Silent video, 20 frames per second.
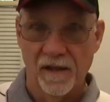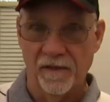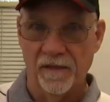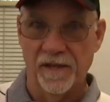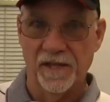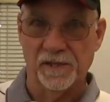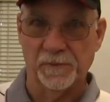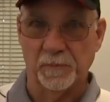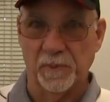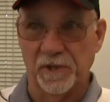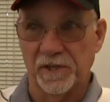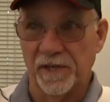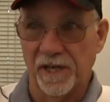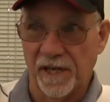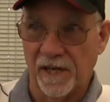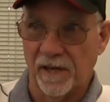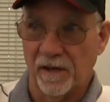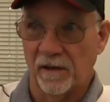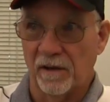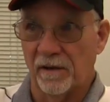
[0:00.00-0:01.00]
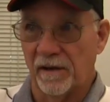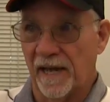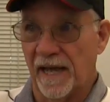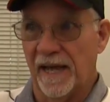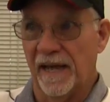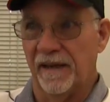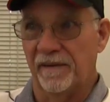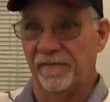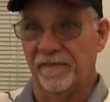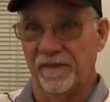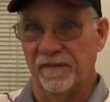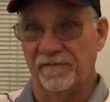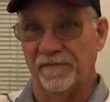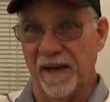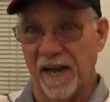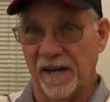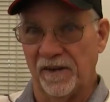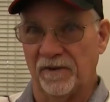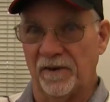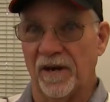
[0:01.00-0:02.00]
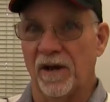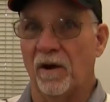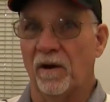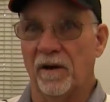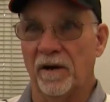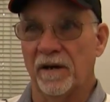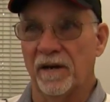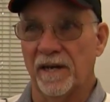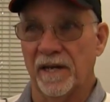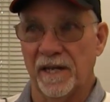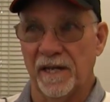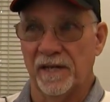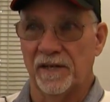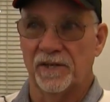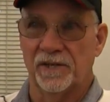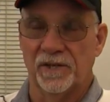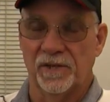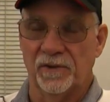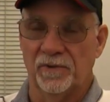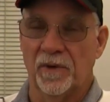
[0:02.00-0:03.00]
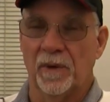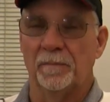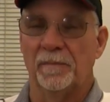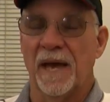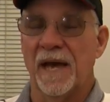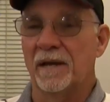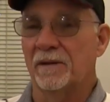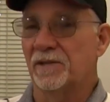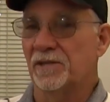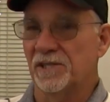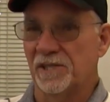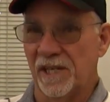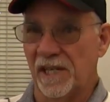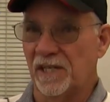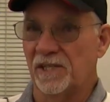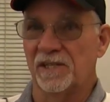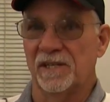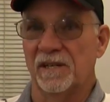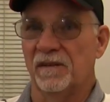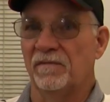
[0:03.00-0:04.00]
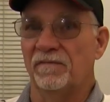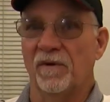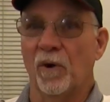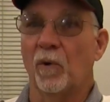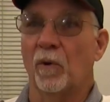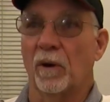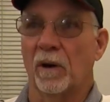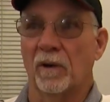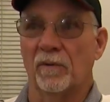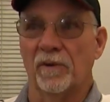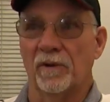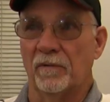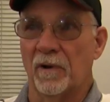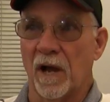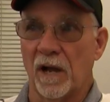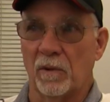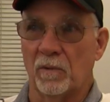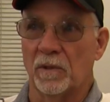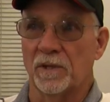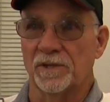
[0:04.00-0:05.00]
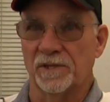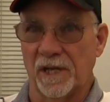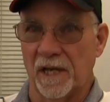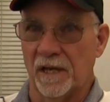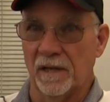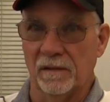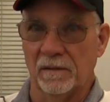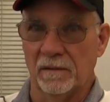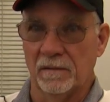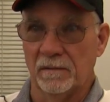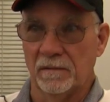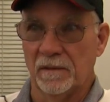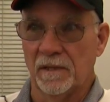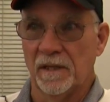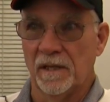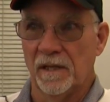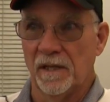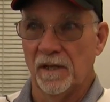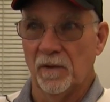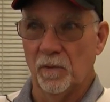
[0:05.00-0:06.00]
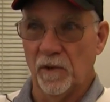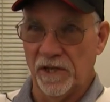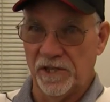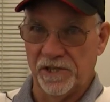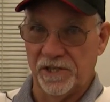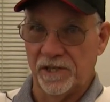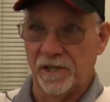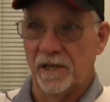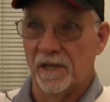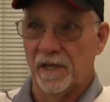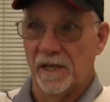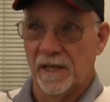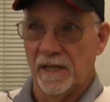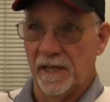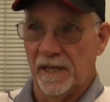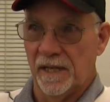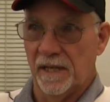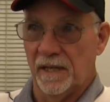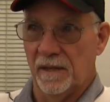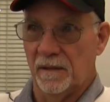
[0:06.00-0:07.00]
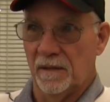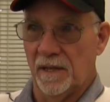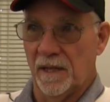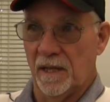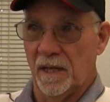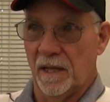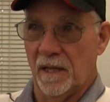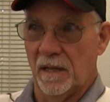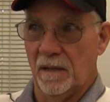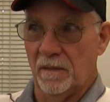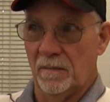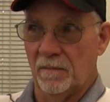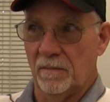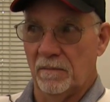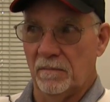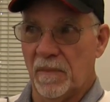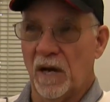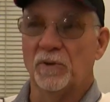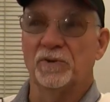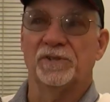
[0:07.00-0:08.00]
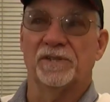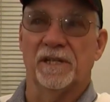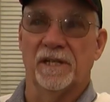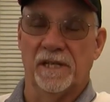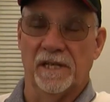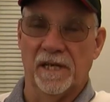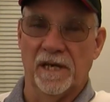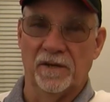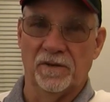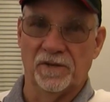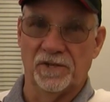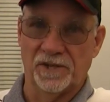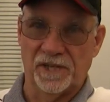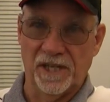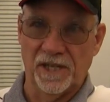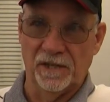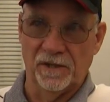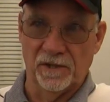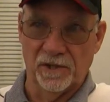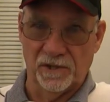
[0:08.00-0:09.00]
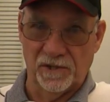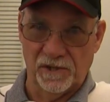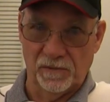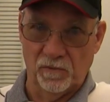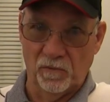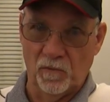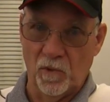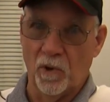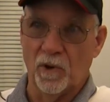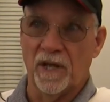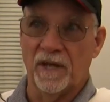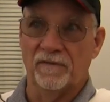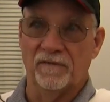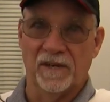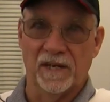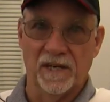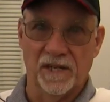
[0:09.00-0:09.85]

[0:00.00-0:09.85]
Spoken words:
This particular knife, the factory hardened it to about 64 on the Rockwell scale, which most of the other steels won't even